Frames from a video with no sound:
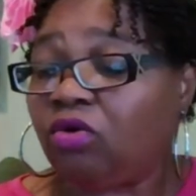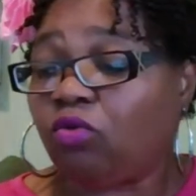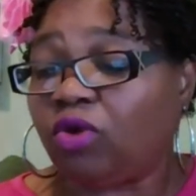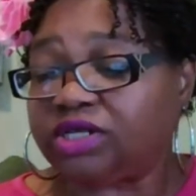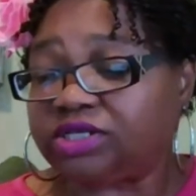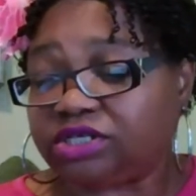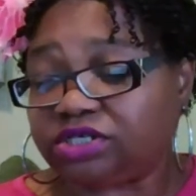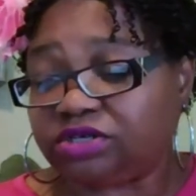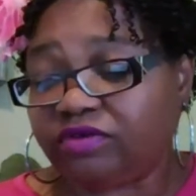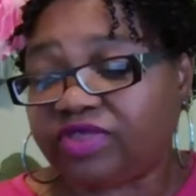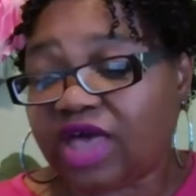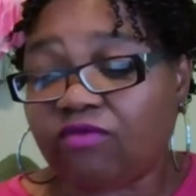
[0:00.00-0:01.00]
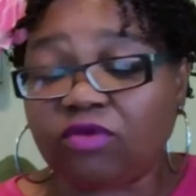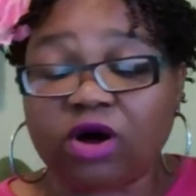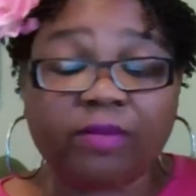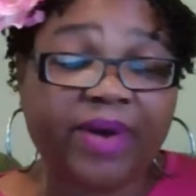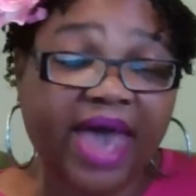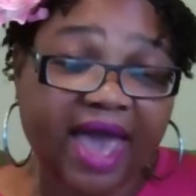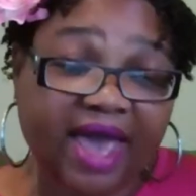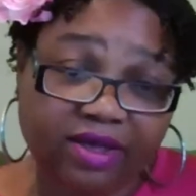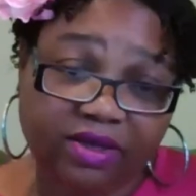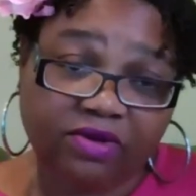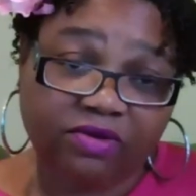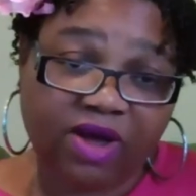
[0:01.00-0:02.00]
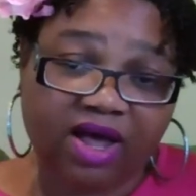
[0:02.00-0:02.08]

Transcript: what to do if they won't pay you.